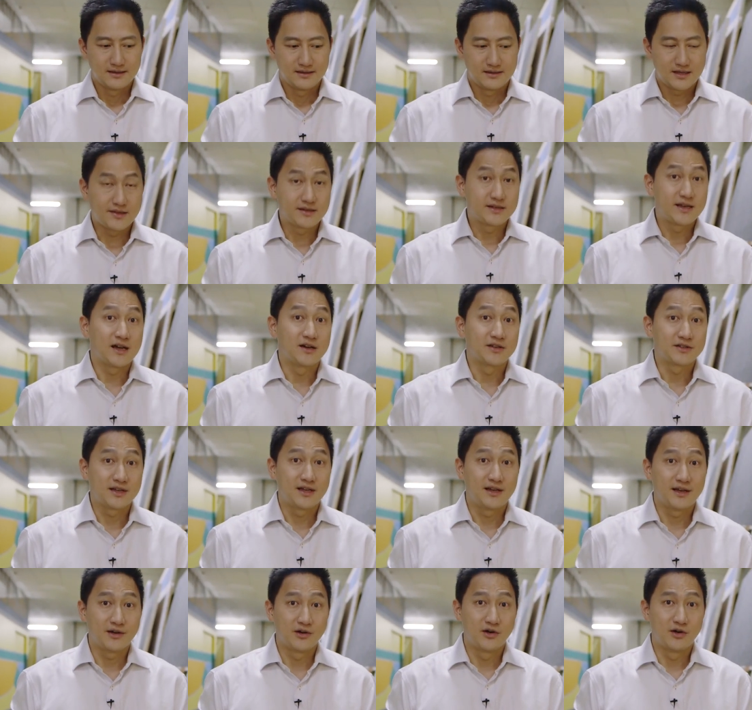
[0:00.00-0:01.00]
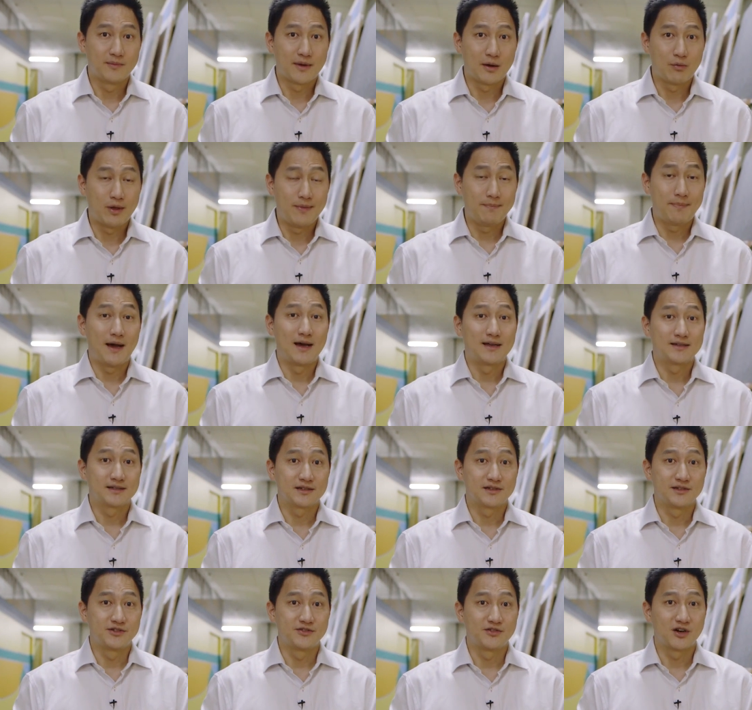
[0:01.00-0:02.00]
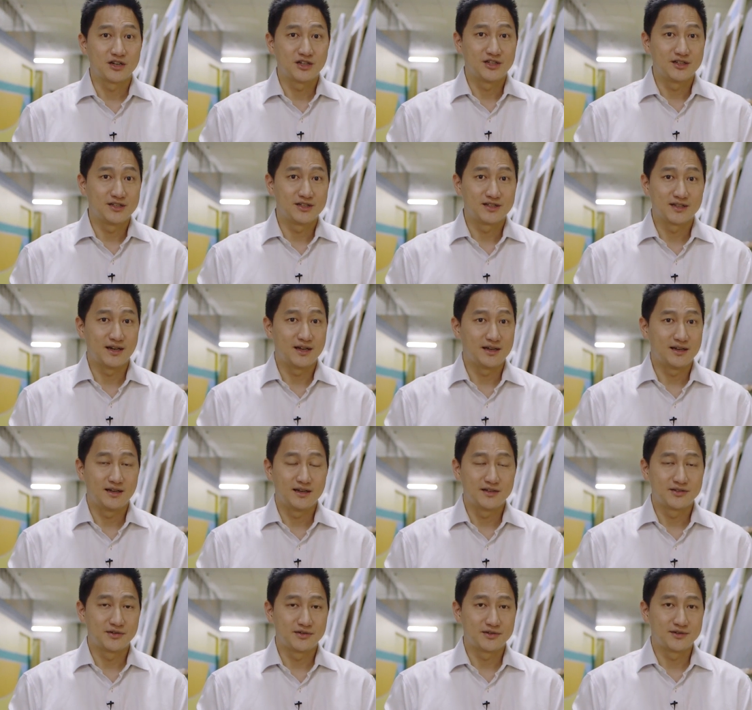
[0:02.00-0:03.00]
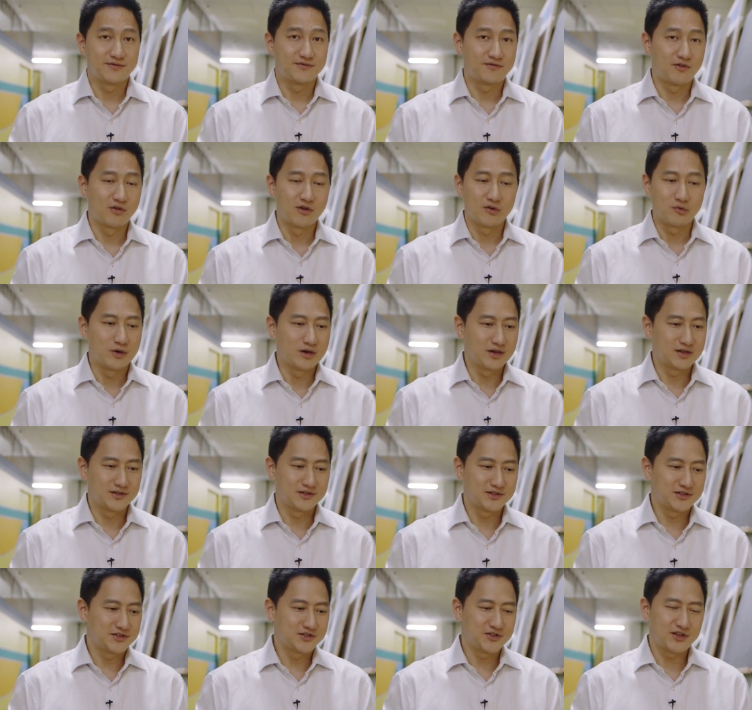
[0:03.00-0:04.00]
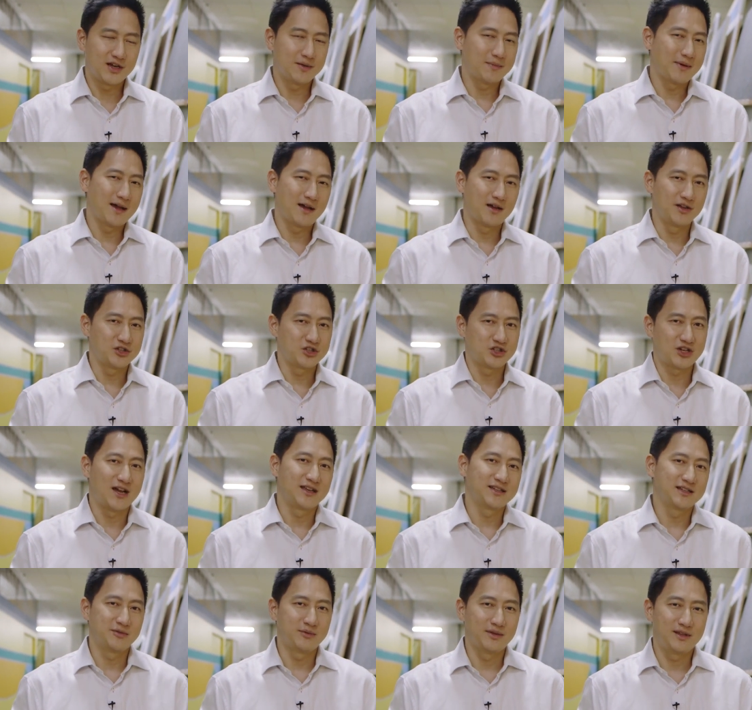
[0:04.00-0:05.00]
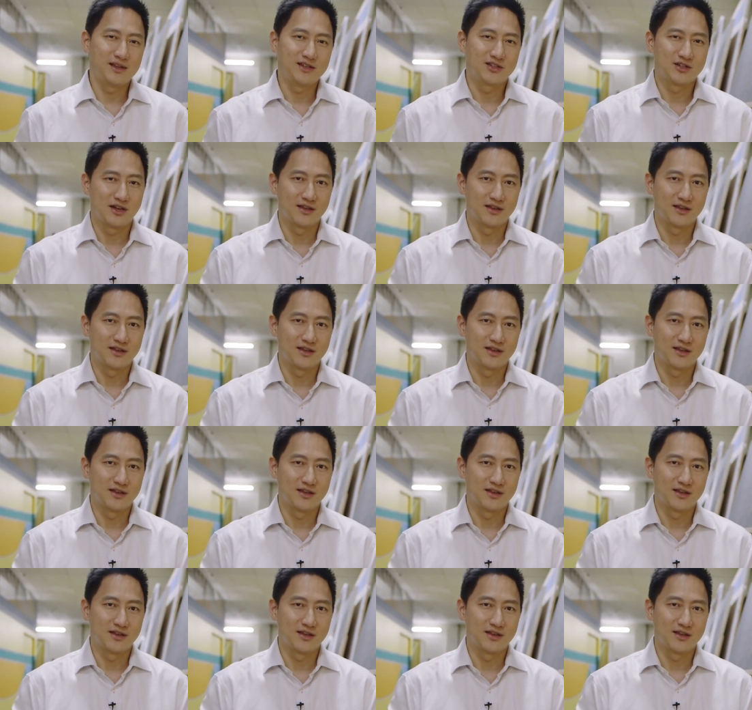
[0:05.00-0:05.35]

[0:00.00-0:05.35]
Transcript: The other day I was heading home, I went past a construction site and I saw some foreign workers just sitting about chatting with each